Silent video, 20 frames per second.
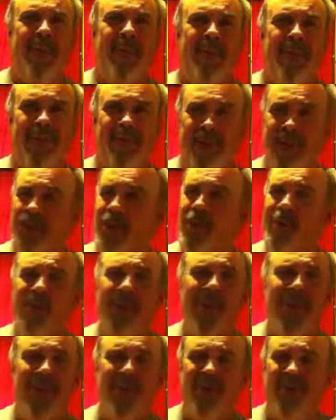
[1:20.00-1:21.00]
That's
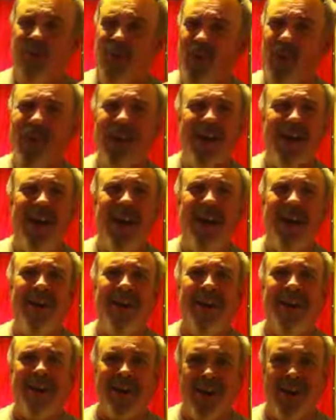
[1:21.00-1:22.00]
Jeremiah 29
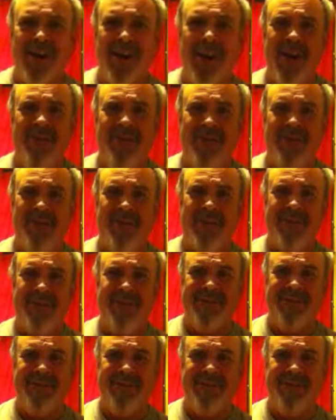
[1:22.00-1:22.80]
and 11.